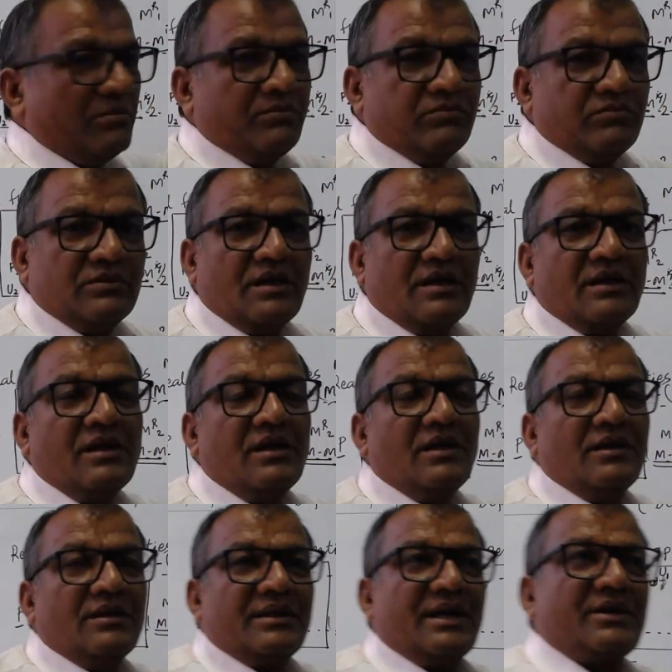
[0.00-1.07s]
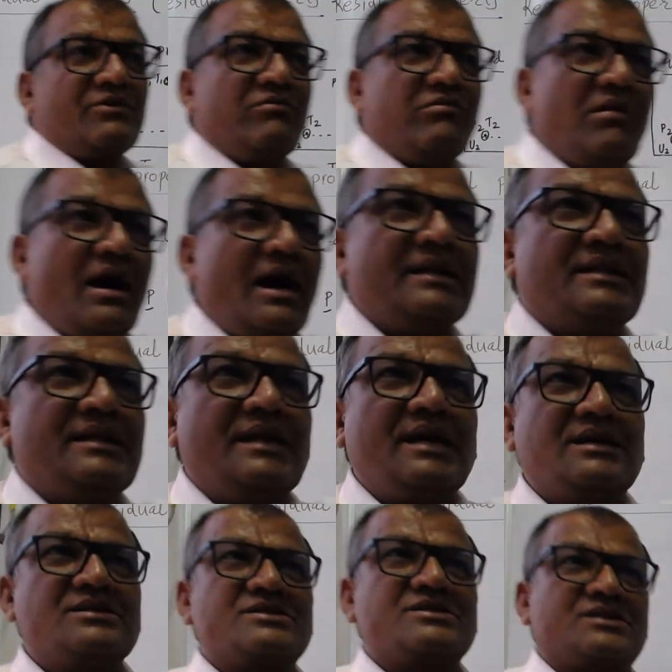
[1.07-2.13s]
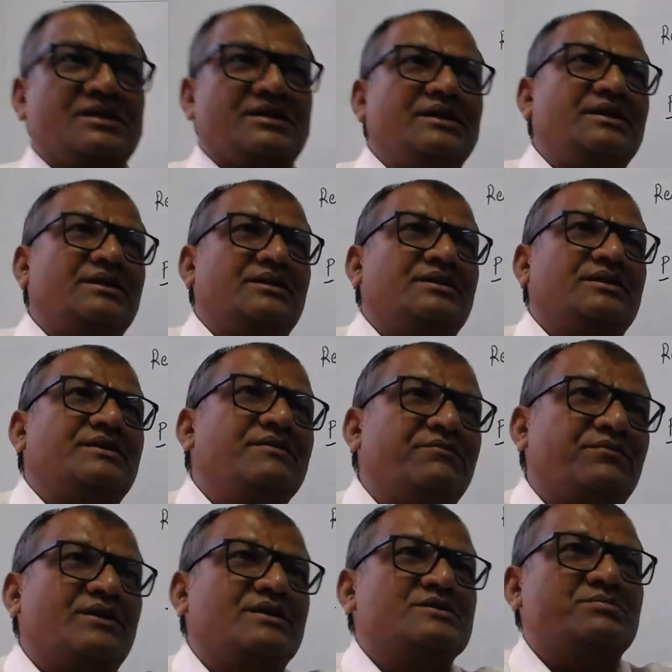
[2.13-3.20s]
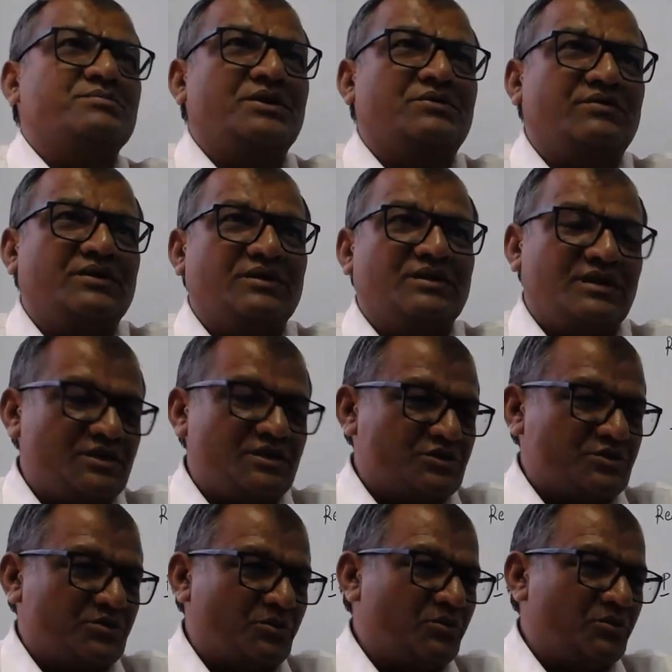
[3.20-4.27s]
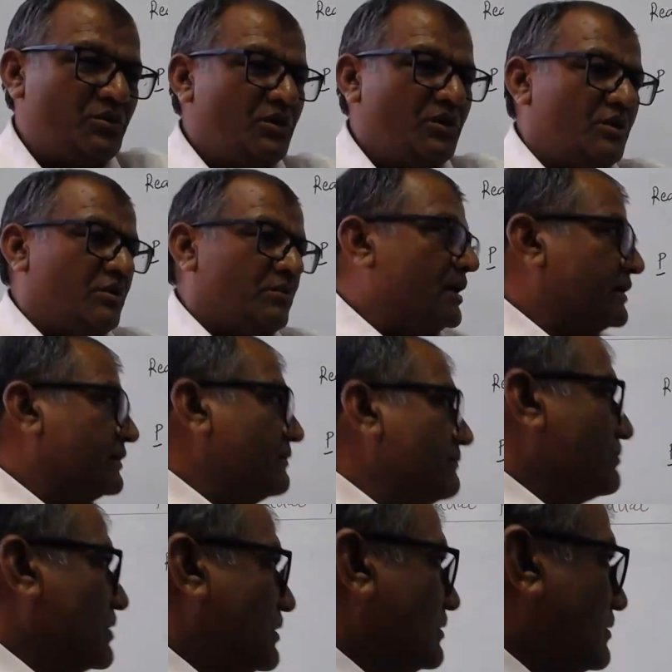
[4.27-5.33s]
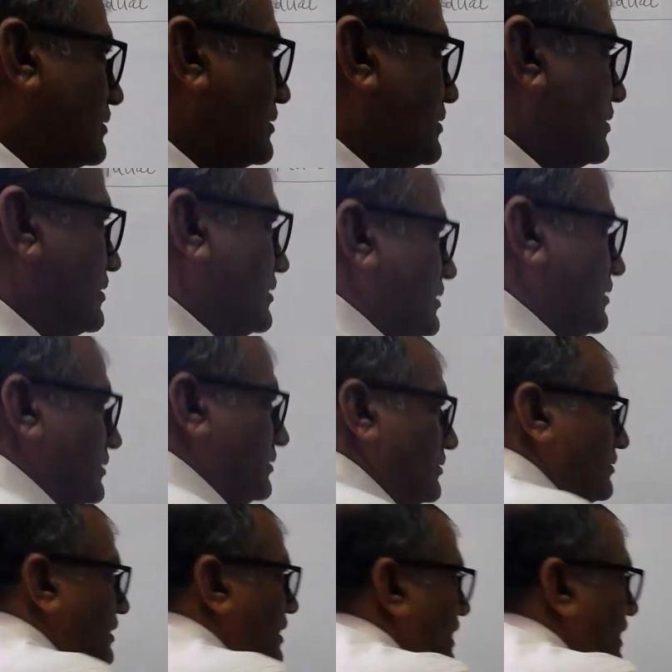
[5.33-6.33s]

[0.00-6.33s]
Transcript: that why they are studying the difference between these two. But I